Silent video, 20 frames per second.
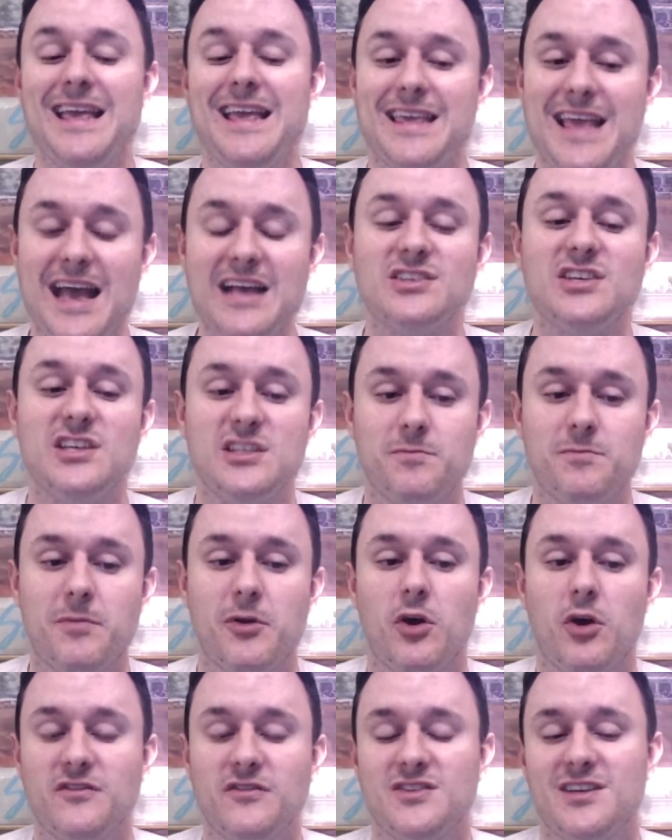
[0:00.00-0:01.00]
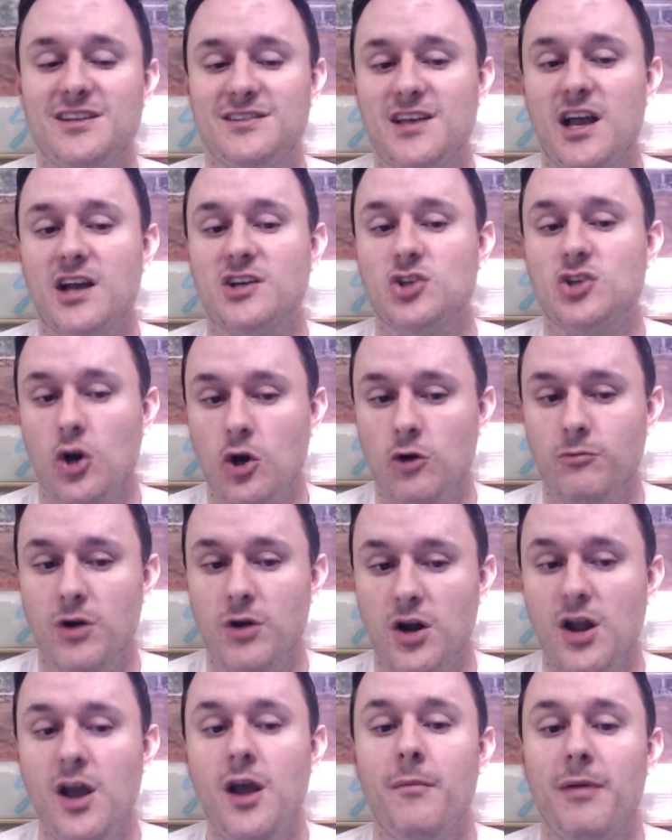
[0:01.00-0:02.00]
Yes, he's been off since
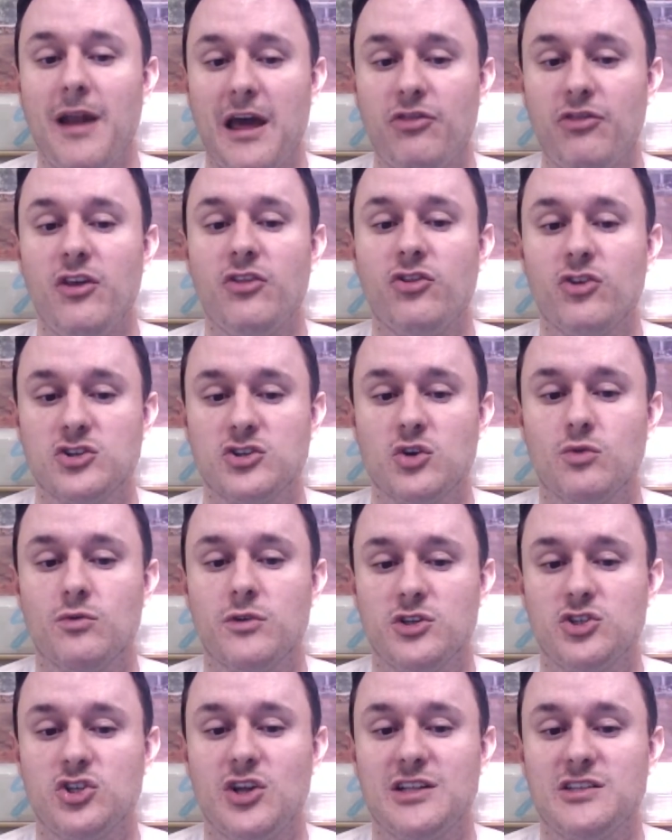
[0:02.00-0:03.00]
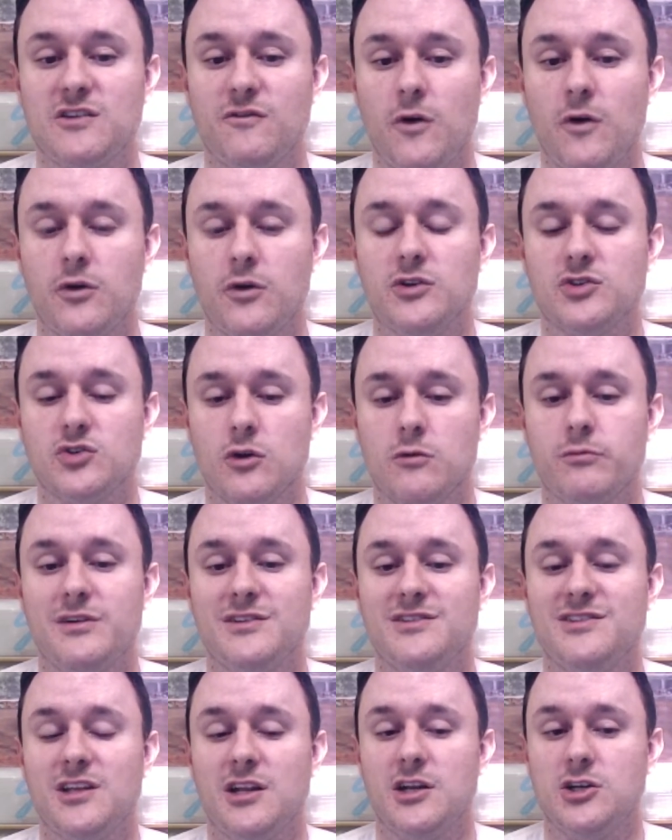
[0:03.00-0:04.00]
October, but I think there's a real chance Focus Group could
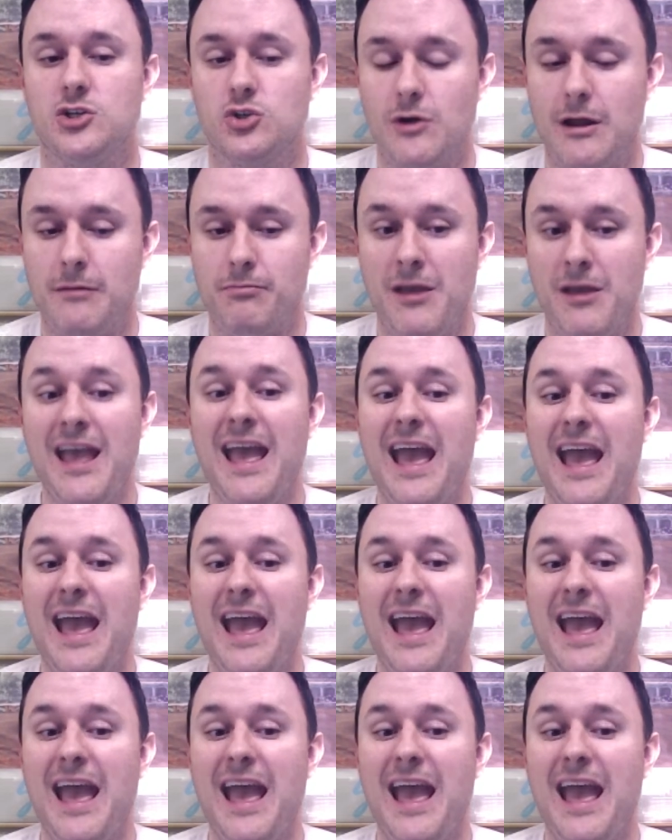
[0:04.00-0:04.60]
sit a trip.